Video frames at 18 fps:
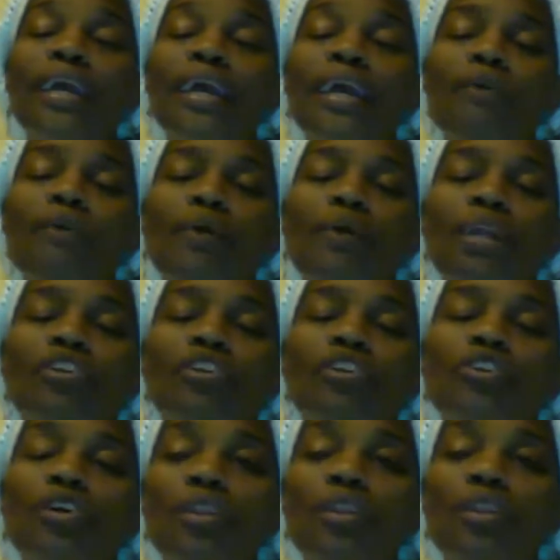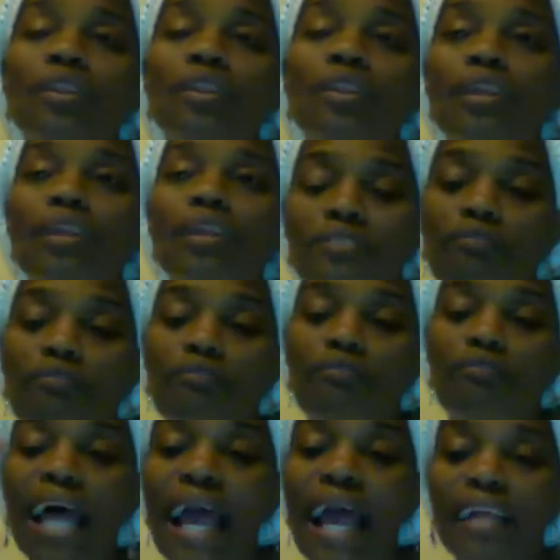in which there is a
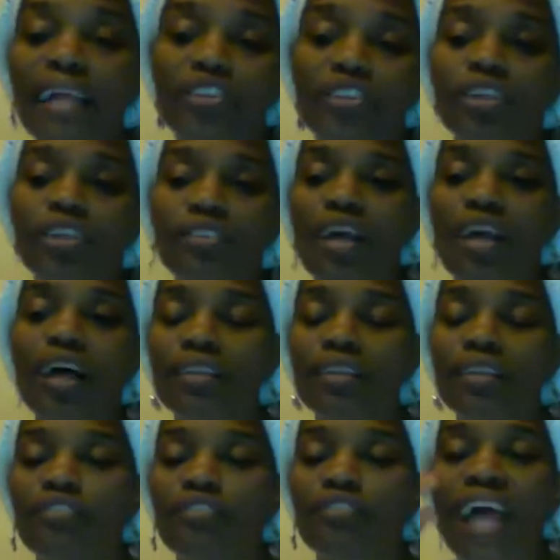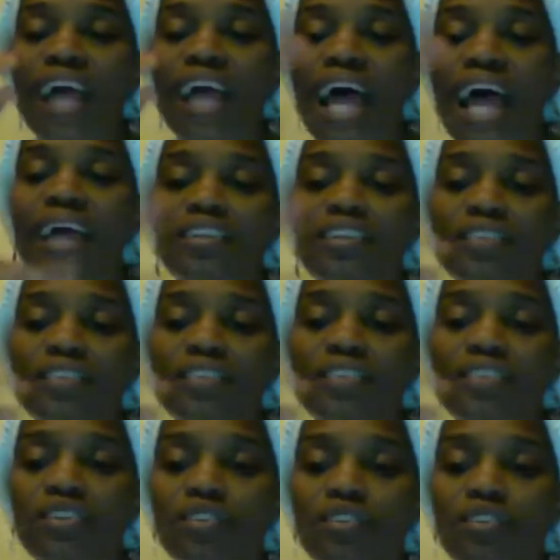flash? There's all these flashes
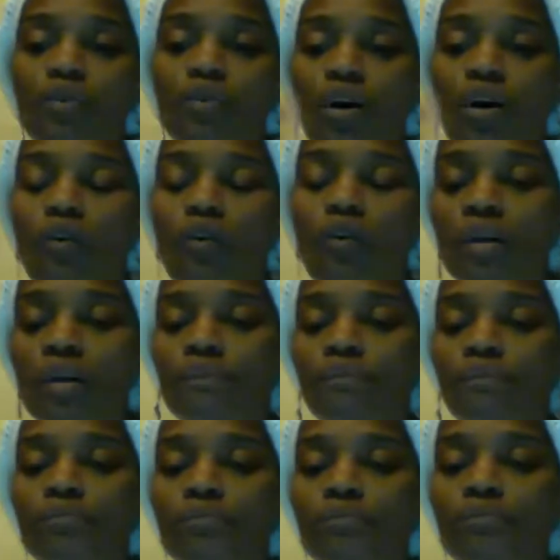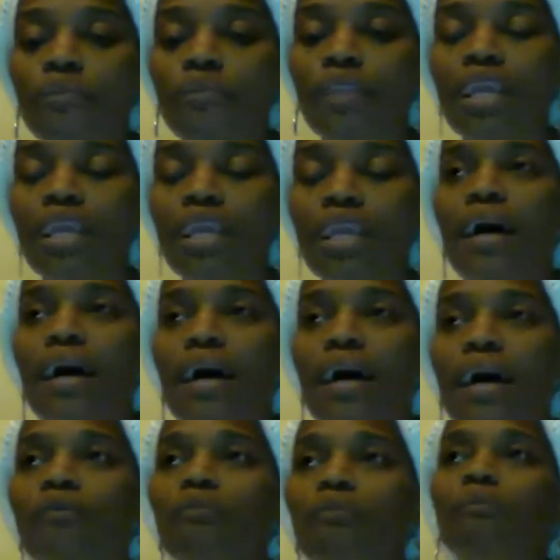that is going on.
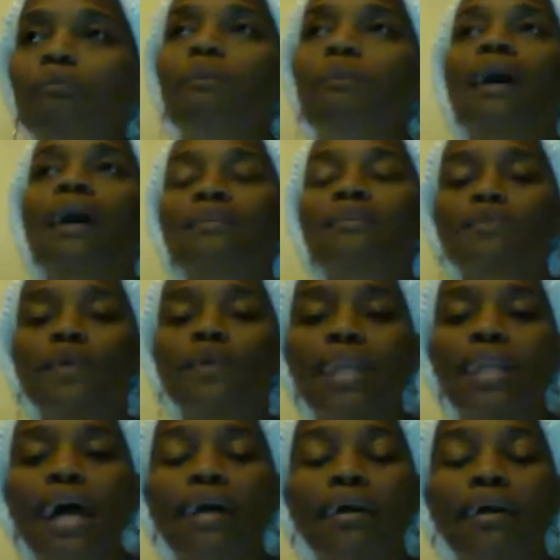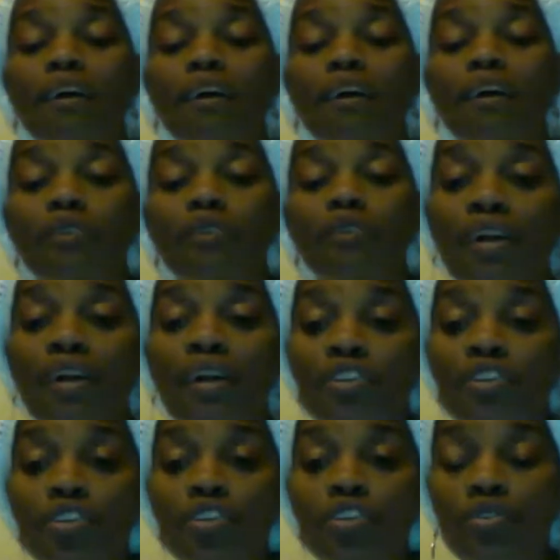My husband and I cover our
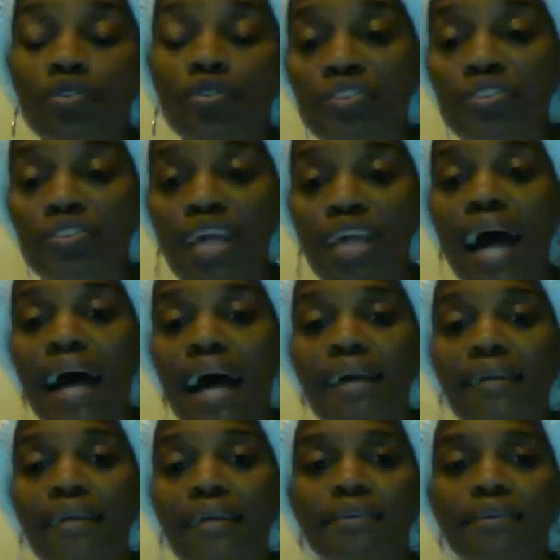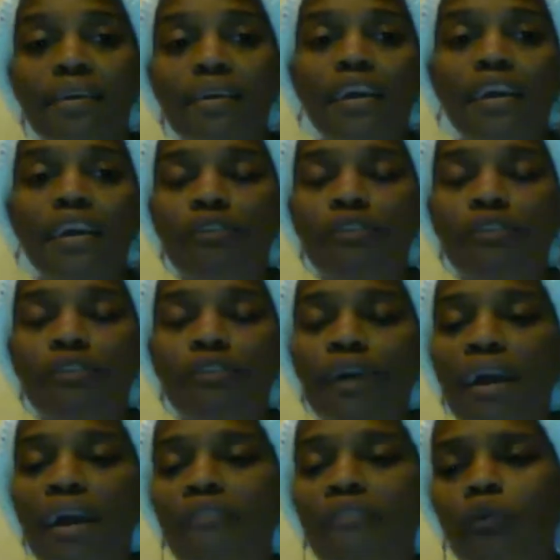children's eyes if we
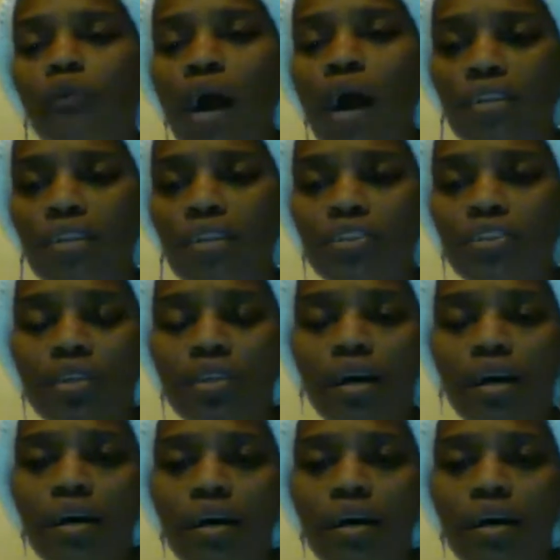ever watch